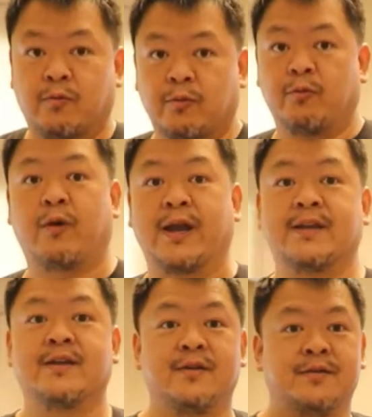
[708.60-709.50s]
right
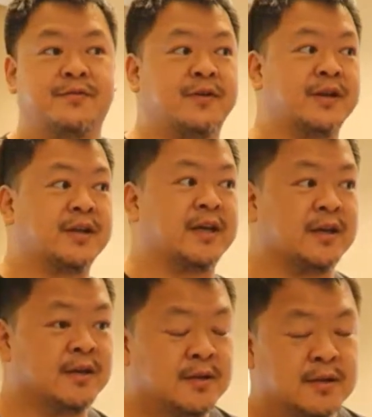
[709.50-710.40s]
front kick.
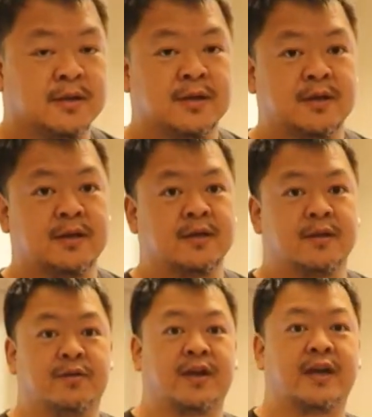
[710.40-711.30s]

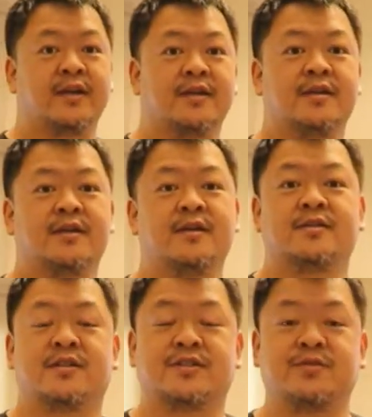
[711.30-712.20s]
Okay,
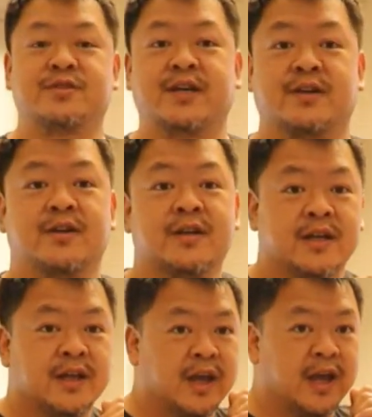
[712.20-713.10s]
so let's do it together.
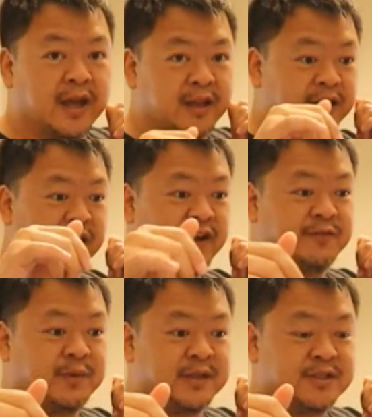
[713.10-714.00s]
A
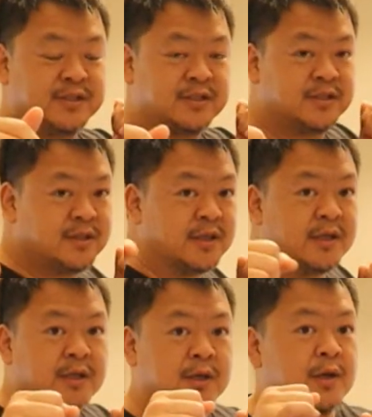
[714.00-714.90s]
left punch,
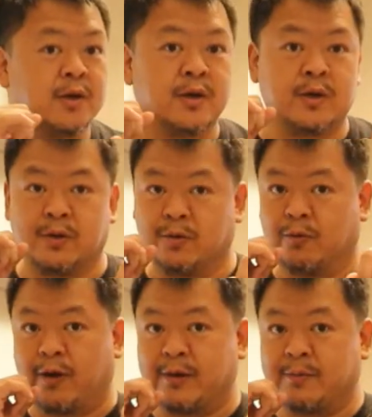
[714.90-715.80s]

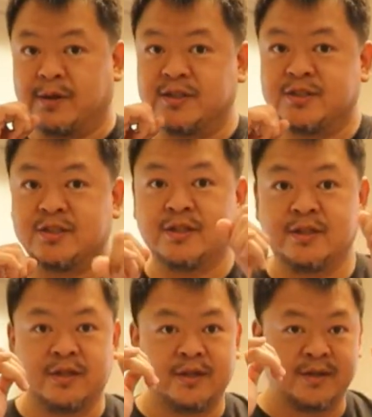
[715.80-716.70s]
right punch,
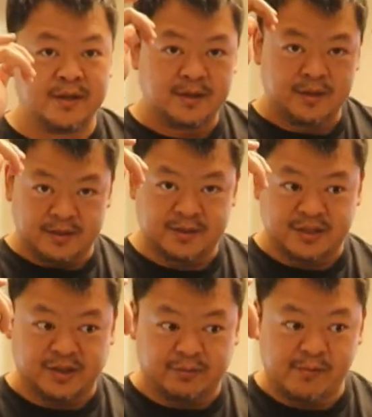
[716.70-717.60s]

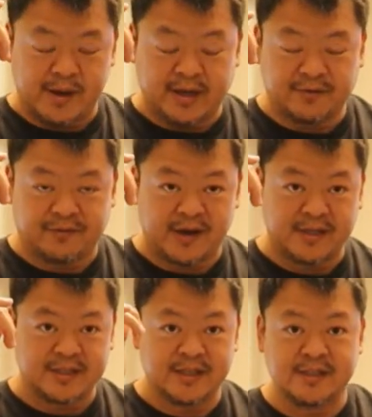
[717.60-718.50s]
still remaining in a fighting
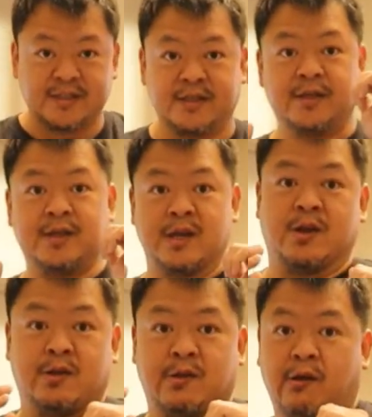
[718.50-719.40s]
stance,
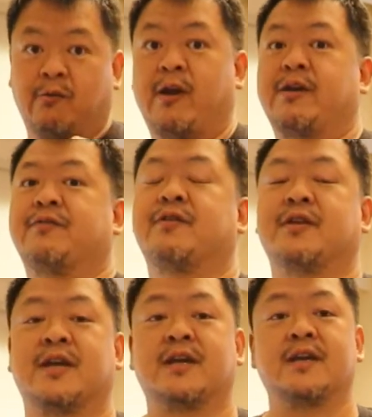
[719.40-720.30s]
right front
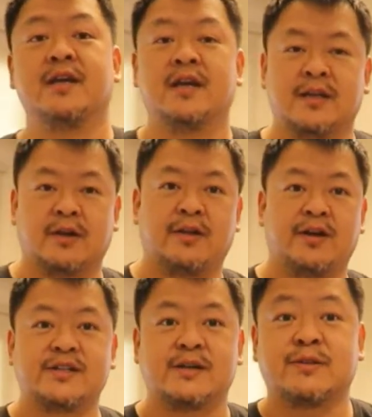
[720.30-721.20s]
kick. Now, a lot
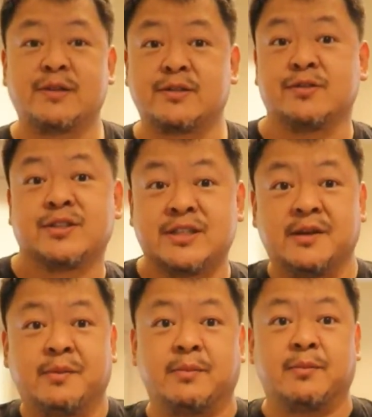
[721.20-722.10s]
of times, sometimes you'll
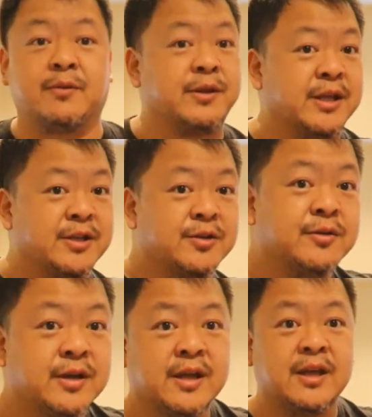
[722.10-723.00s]
see people when they
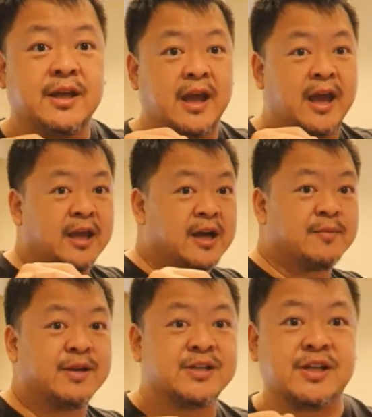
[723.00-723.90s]
do a
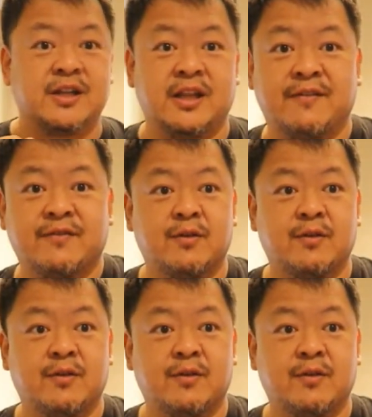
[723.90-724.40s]
combination left,